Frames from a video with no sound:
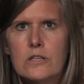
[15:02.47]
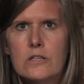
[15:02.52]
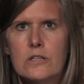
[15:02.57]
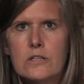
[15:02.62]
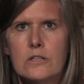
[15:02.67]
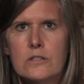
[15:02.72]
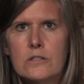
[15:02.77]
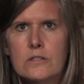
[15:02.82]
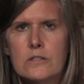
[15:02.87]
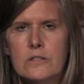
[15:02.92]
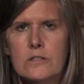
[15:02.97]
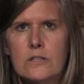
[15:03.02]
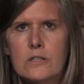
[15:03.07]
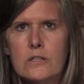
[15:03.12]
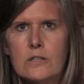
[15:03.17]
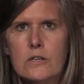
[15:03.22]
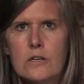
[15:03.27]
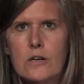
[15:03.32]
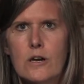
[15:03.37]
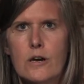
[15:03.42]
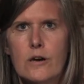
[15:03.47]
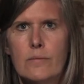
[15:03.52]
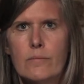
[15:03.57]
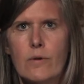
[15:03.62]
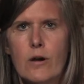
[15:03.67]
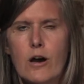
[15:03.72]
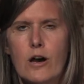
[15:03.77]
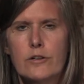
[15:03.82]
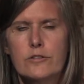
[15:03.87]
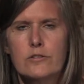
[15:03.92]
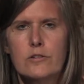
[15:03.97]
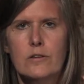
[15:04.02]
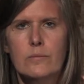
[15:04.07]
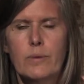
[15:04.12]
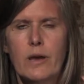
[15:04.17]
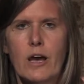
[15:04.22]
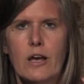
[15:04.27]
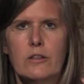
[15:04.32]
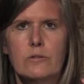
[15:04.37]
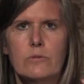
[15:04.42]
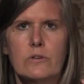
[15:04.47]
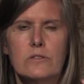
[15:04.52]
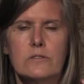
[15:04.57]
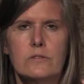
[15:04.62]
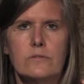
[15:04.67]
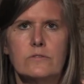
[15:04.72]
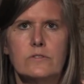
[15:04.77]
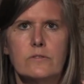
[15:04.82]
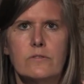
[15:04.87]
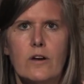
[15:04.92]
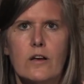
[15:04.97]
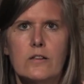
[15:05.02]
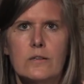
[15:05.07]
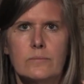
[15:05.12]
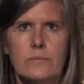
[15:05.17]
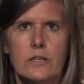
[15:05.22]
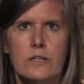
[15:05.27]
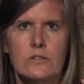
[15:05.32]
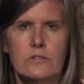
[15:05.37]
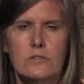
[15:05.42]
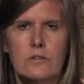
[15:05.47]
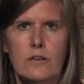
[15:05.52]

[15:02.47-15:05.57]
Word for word: in um, altering pathways of development.